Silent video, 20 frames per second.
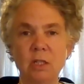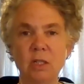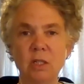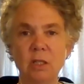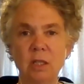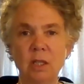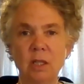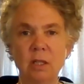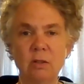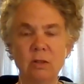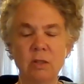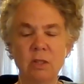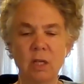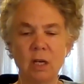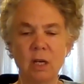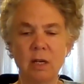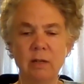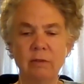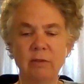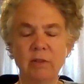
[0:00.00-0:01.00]
Do you think there's a
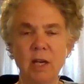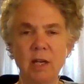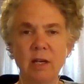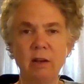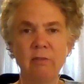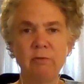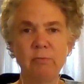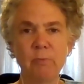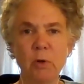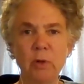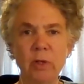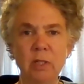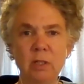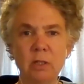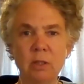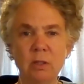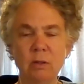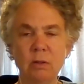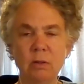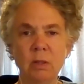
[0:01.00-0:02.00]
kind of cutoff point
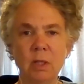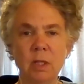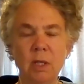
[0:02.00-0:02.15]
to